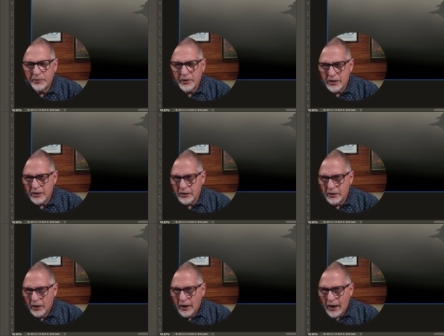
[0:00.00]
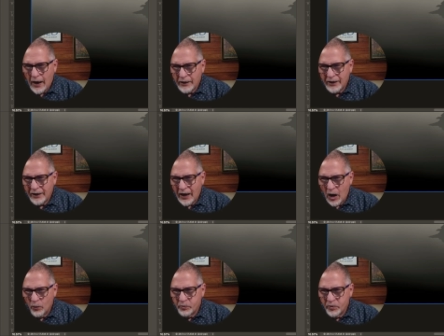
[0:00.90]
but B, I can
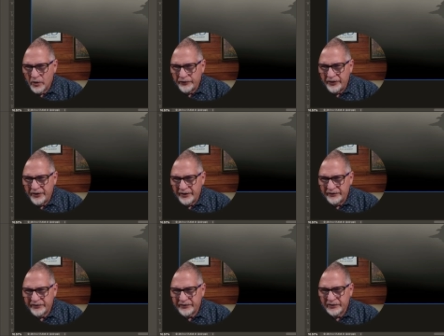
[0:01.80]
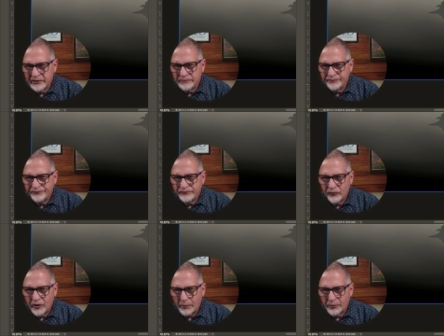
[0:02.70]
output this
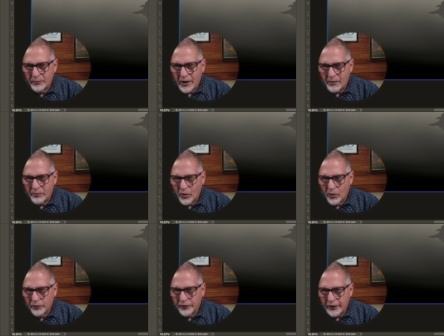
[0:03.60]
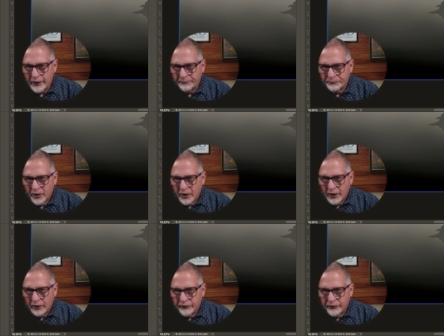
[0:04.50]
depth map only.
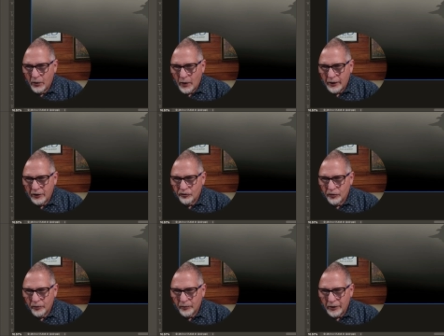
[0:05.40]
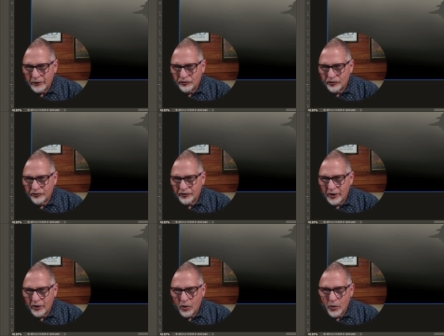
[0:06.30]
And so I can turn around and just
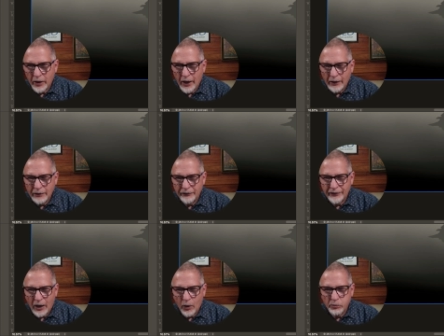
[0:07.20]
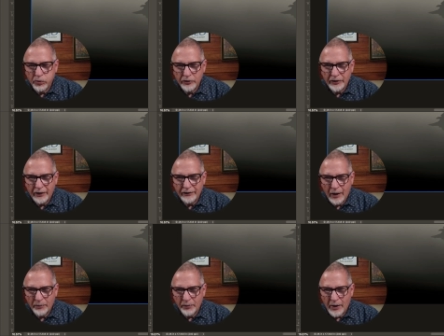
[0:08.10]
say, okay, let's output that
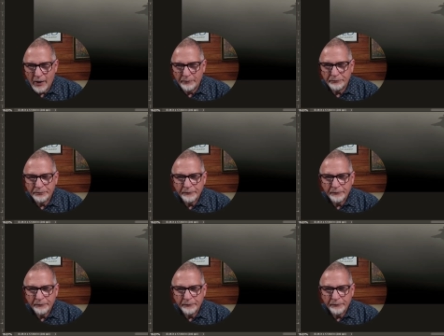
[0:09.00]
depth map.